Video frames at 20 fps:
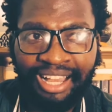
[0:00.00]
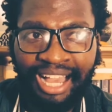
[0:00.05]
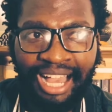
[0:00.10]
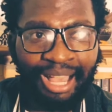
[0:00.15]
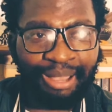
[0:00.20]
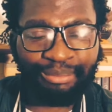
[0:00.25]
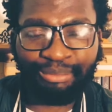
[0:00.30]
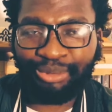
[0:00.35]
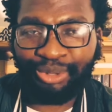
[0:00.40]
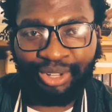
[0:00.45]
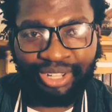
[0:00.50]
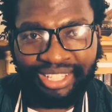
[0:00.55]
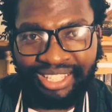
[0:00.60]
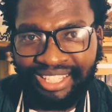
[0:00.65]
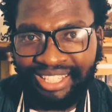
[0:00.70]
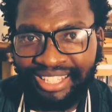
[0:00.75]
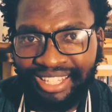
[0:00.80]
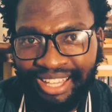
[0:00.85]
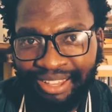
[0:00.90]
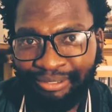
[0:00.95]
I'm
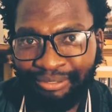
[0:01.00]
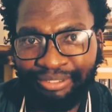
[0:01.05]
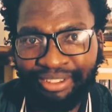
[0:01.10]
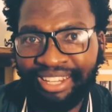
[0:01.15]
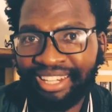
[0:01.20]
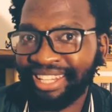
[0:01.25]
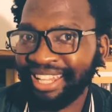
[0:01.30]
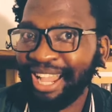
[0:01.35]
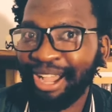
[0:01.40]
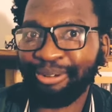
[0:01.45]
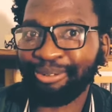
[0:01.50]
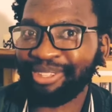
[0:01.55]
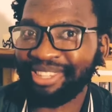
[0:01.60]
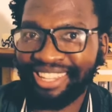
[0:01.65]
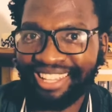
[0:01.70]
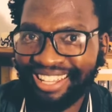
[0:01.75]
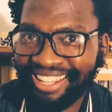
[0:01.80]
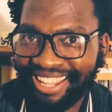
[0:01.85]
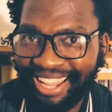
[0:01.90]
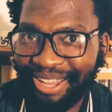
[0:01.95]
not a very out
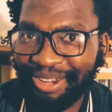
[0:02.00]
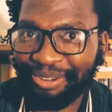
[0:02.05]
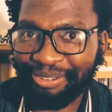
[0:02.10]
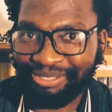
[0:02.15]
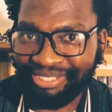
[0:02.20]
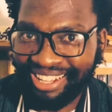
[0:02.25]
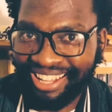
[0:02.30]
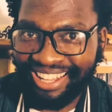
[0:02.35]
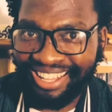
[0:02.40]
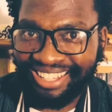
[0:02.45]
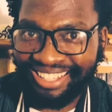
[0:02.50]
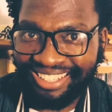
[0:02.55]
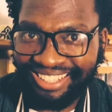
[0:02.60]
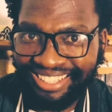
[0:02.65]
there kind of guy.